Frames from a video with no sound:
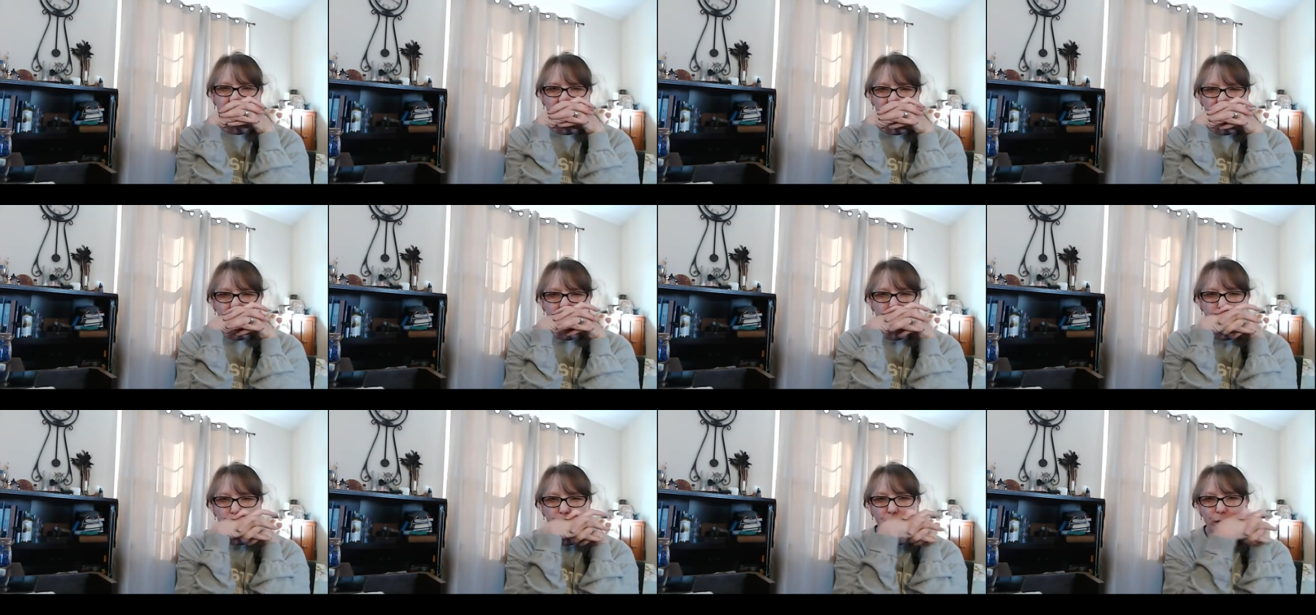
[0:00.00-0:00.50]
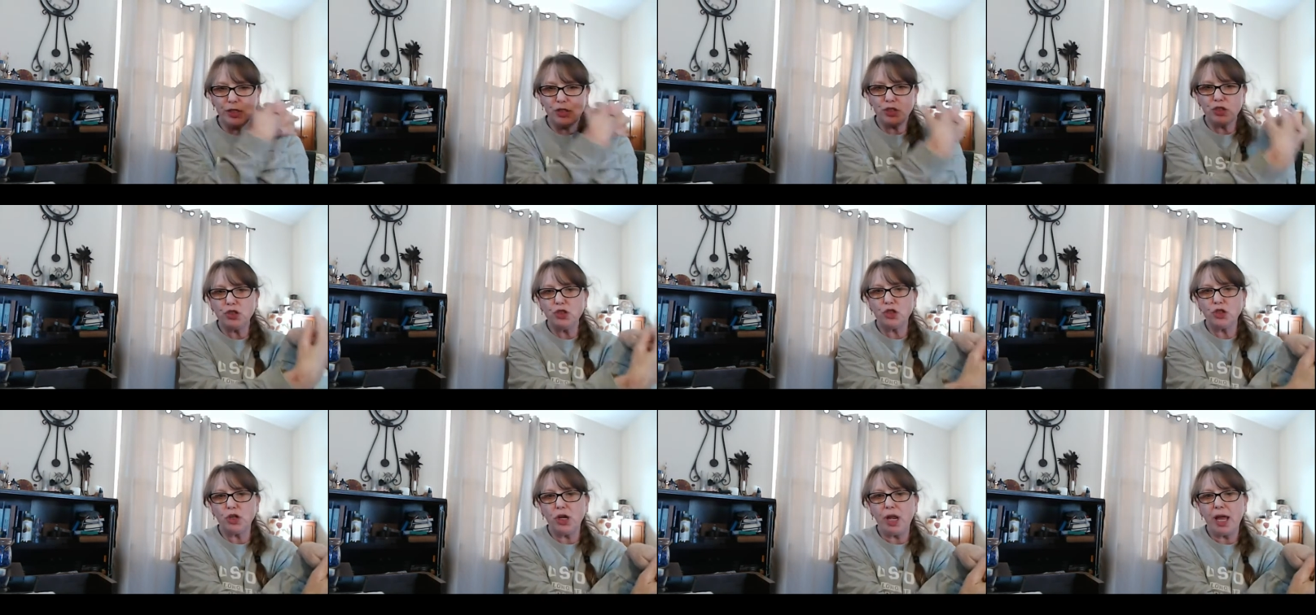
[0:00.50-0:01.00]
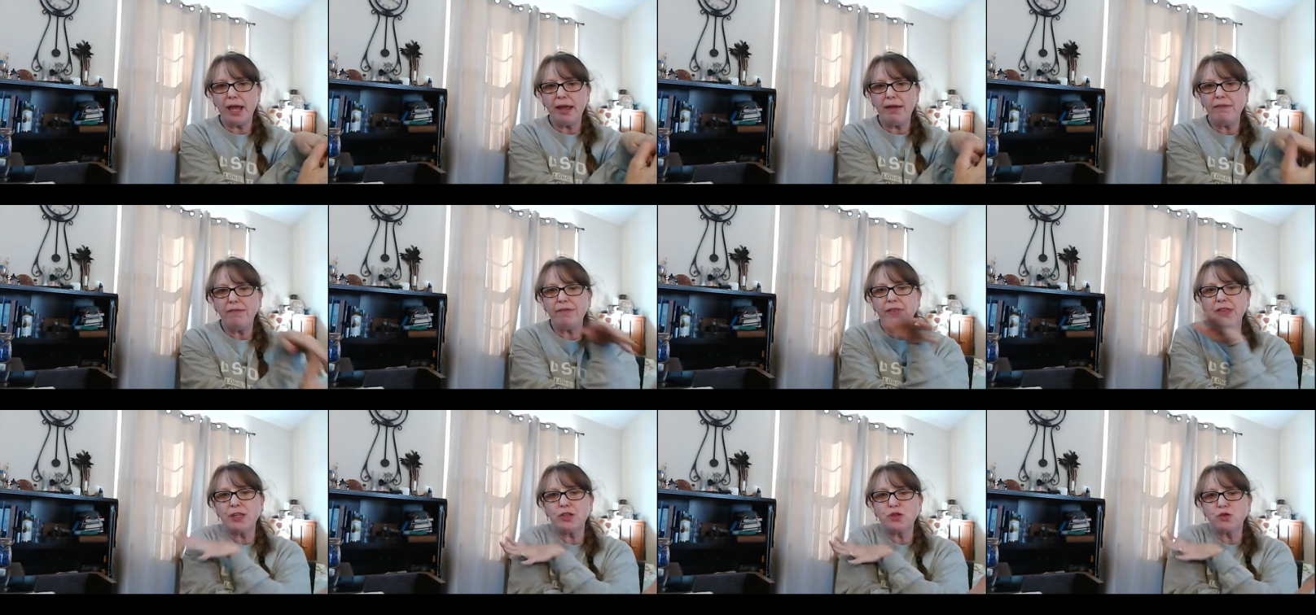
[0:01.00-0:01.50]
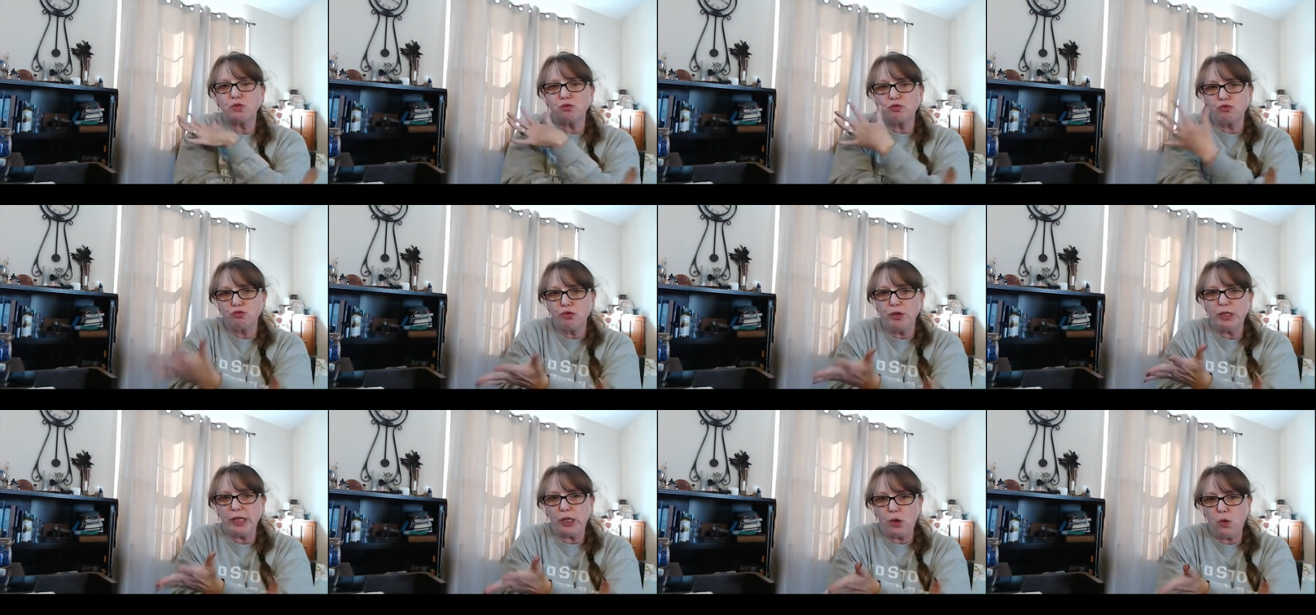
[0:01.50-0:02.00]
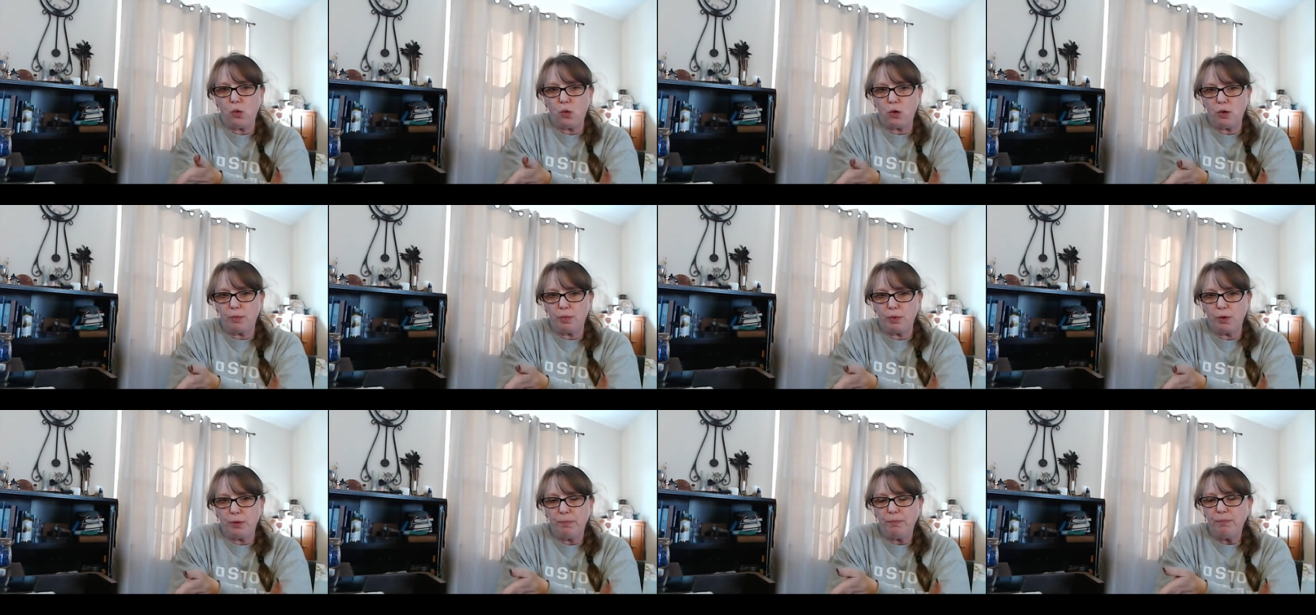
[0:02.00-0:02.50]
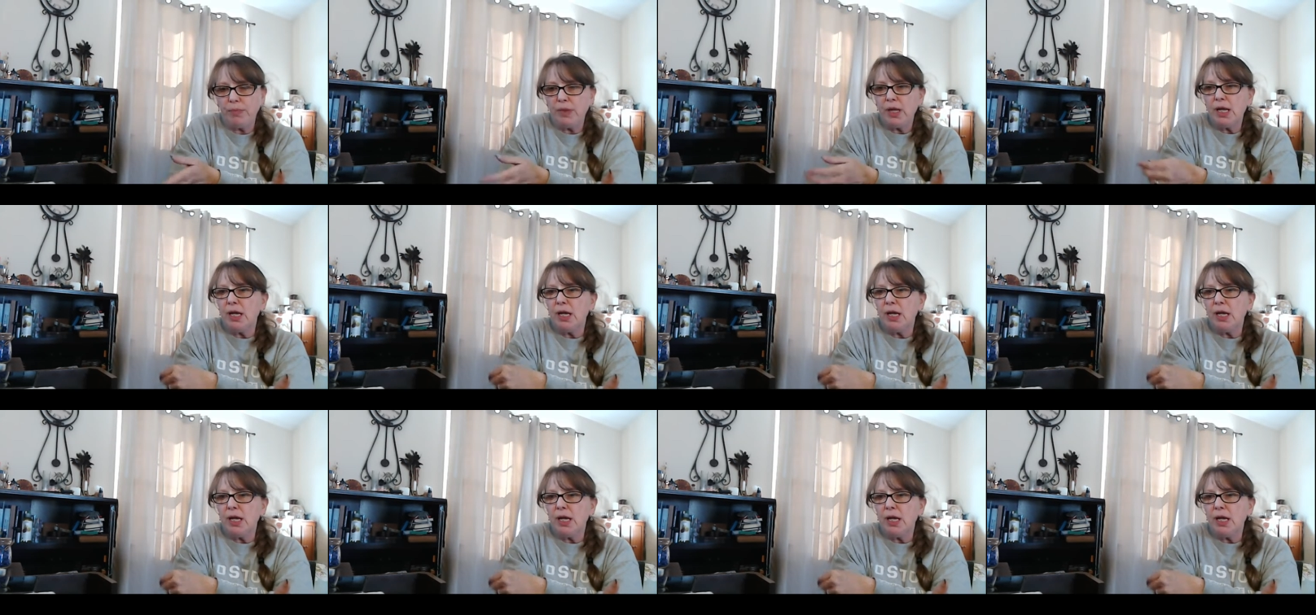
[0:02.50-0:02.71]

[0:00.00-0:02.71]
a situation in your life that's really horrible.